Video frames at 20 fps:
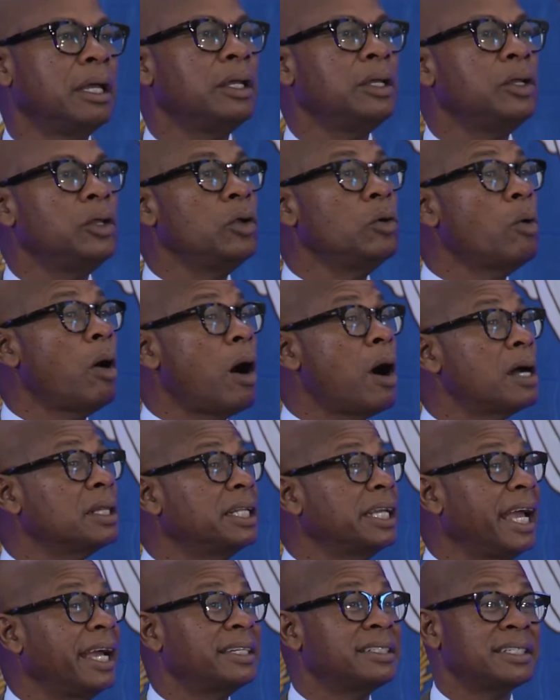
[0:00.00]
You are
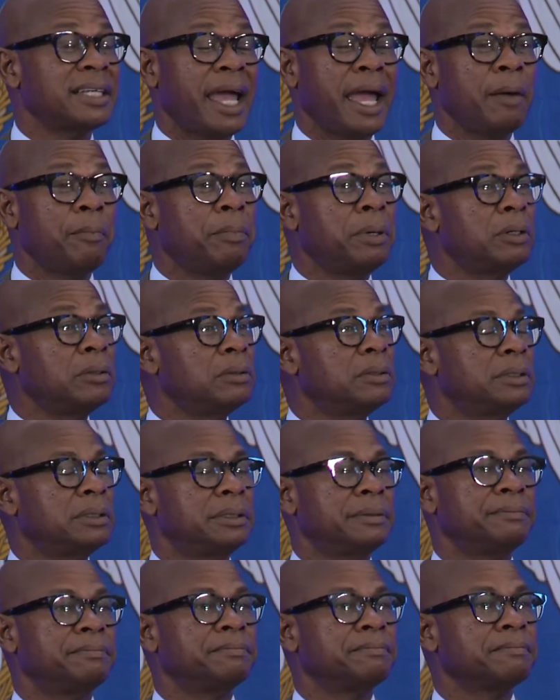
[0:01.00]
the example
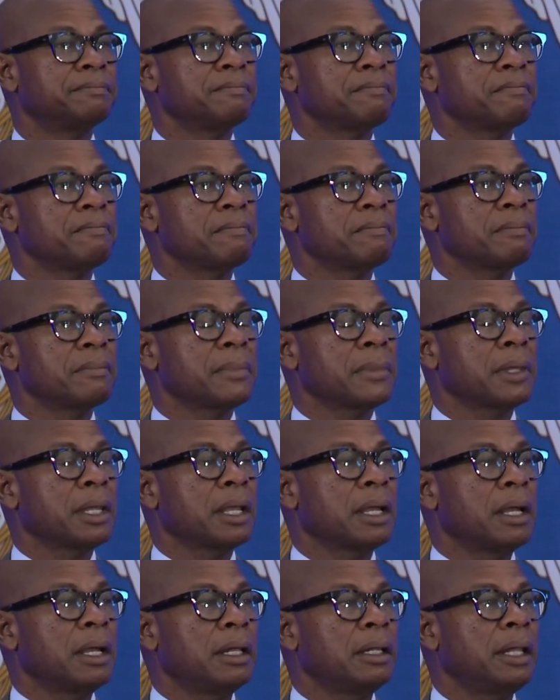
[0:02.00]

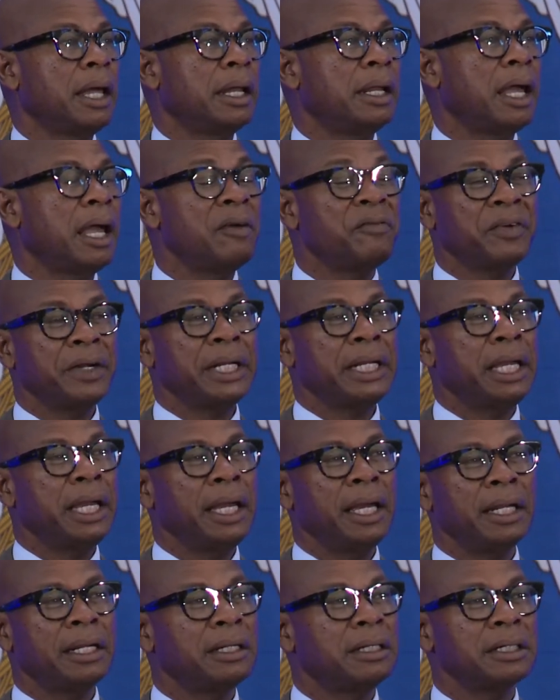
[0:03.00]
that every
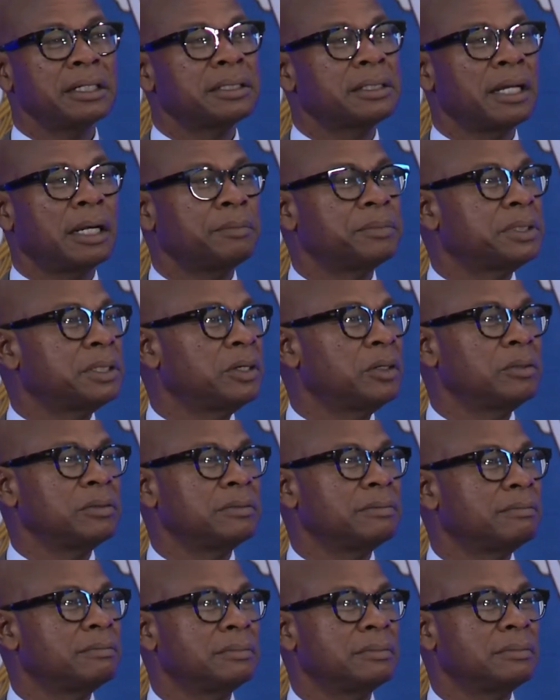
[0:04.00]
kid looks up to.
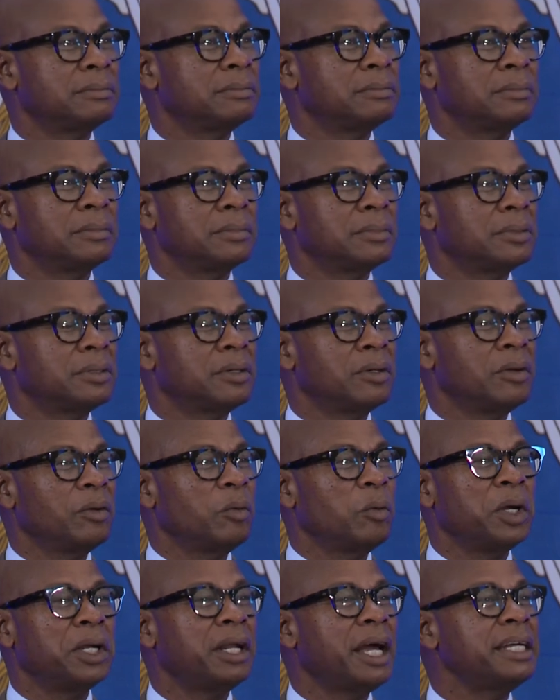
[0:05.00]

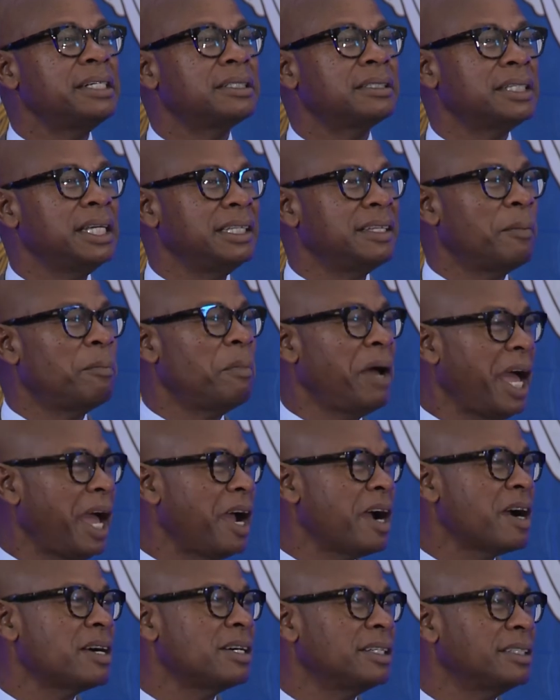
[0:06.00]
When they see the
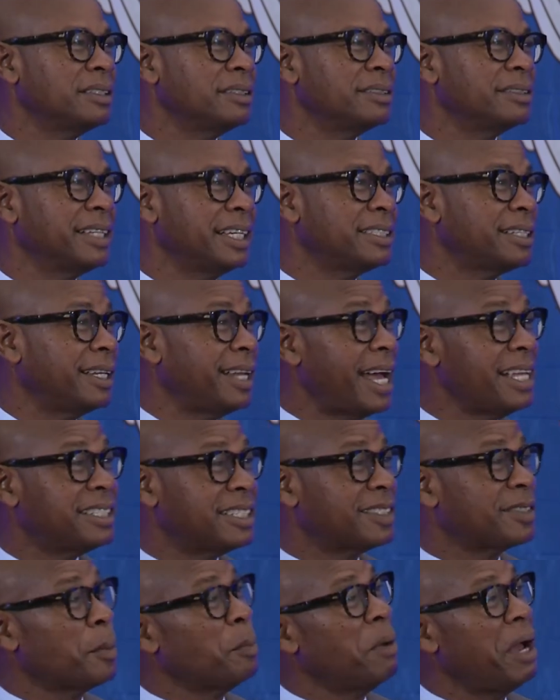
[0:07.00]
mayor, they say,
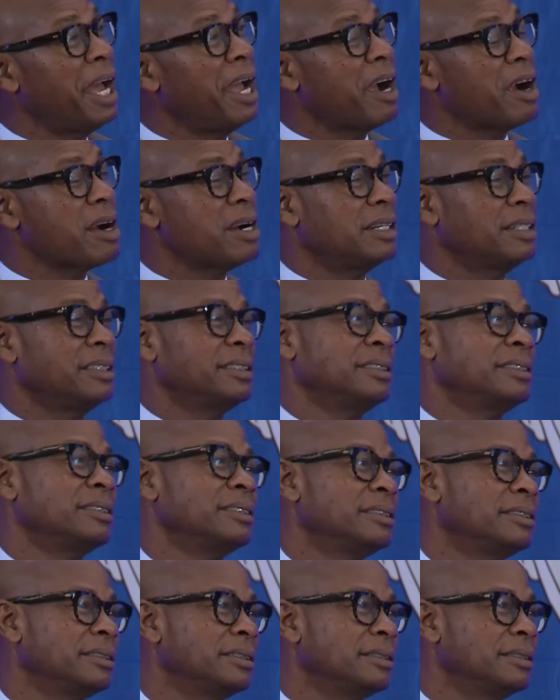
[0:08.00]
That's the mayor.
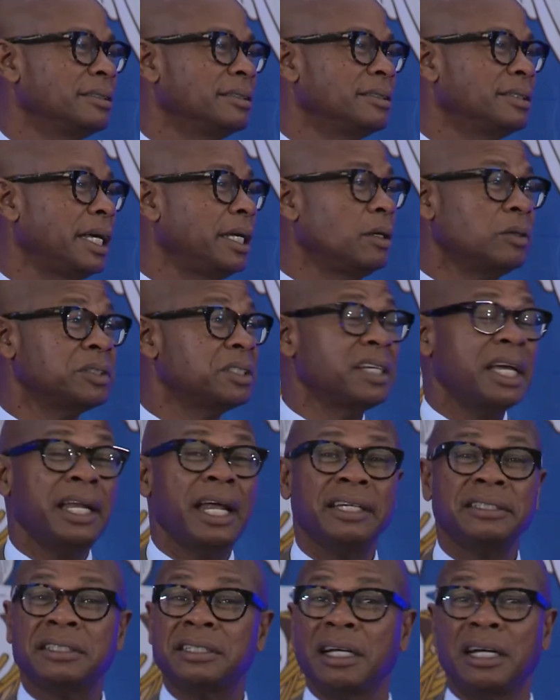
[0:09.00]
They don't say
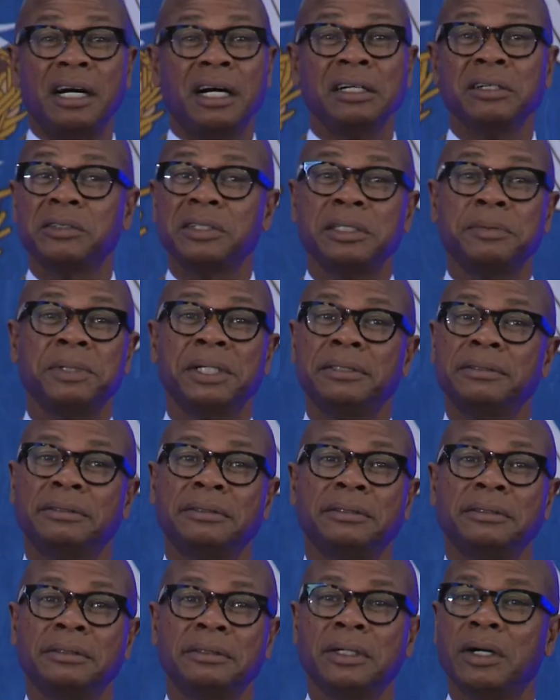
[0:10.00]
that's the
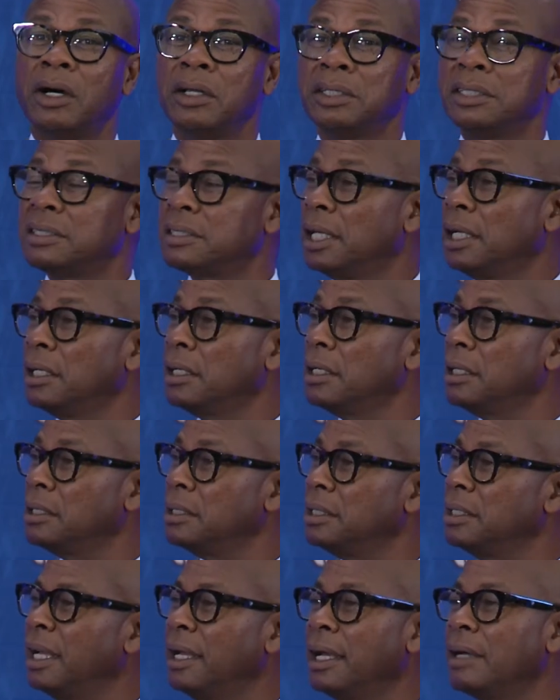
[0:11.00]
congressman or the senator,
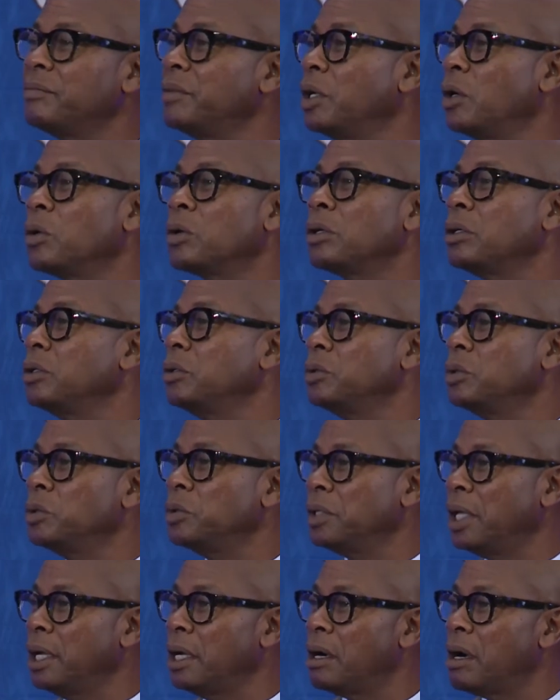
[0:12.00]
they have no clue
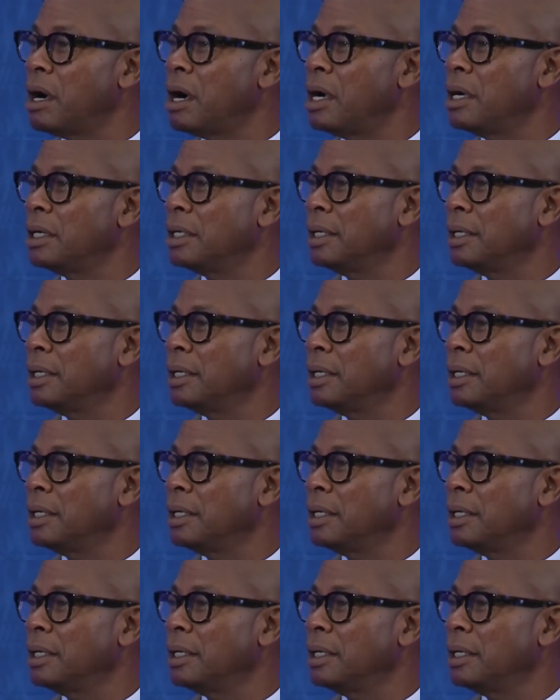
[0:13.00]
who they are.